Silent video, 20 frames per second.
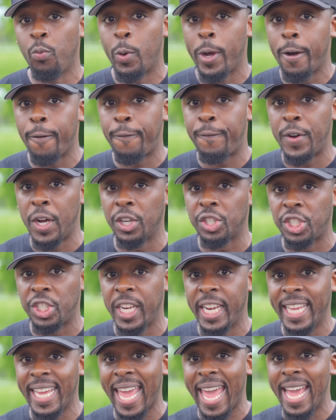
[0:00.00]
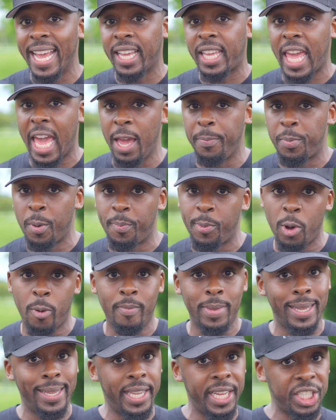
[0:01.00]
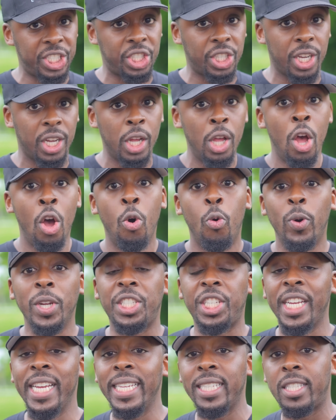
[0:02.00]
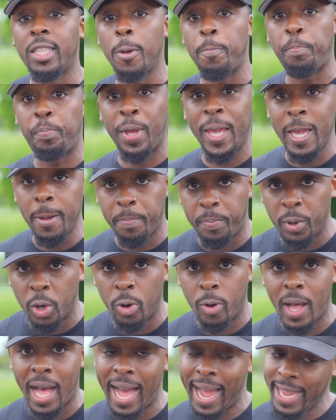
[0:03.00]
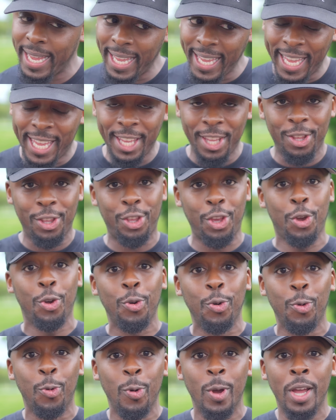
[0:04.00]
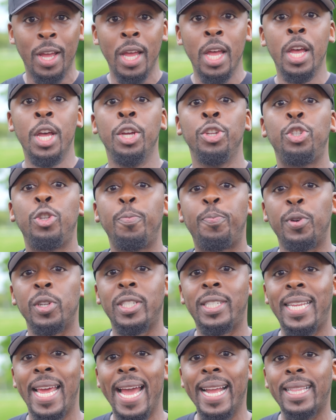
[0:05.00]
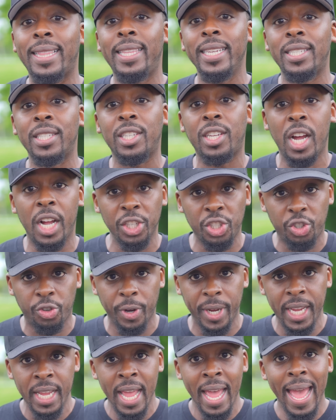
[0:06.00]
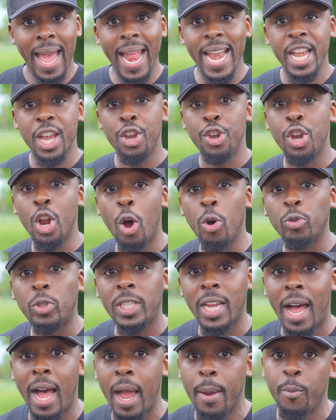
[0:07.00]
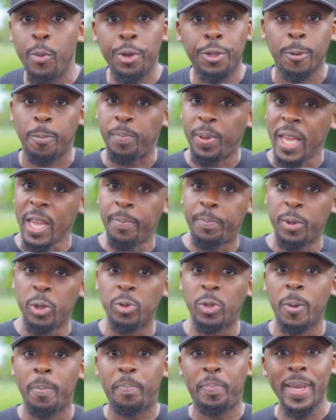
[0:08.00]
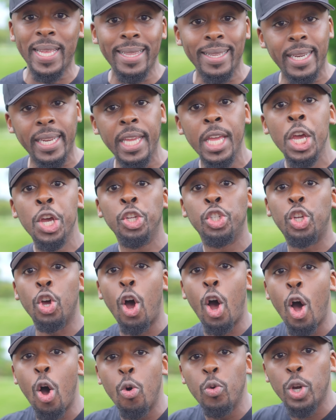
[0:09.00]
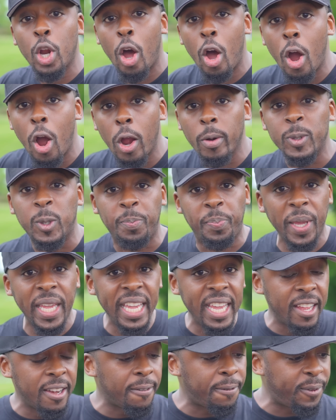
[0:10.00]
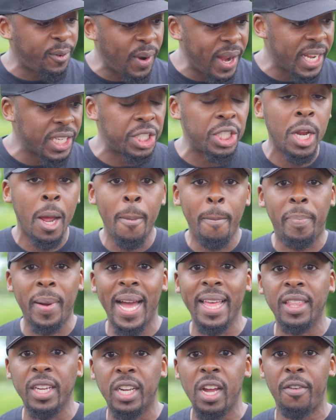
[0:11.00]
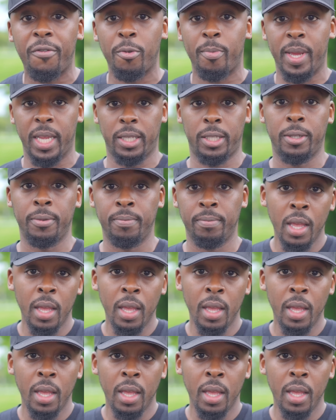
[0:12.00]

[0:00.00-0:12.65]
well-functioning and capable militia, which is the people, i.e. you, to protect this country, at no time will the people's ability to own arms be infringed by the government.